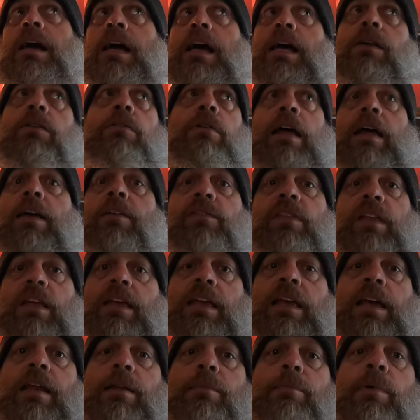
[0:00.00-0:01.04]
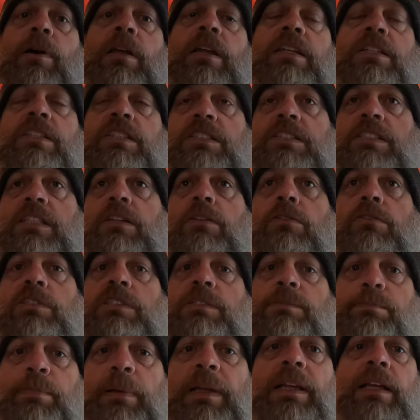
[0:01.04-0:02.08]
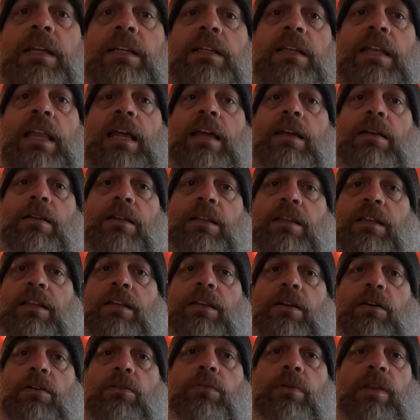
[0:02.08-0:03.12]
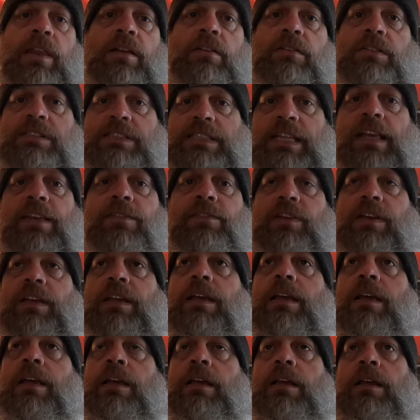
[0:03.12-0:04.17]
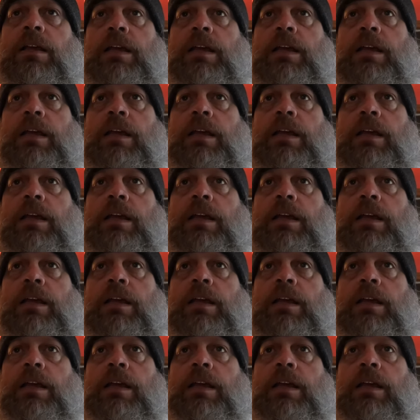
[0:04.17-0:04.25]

I don't have that kind of money just to go spend that, you know, without saving.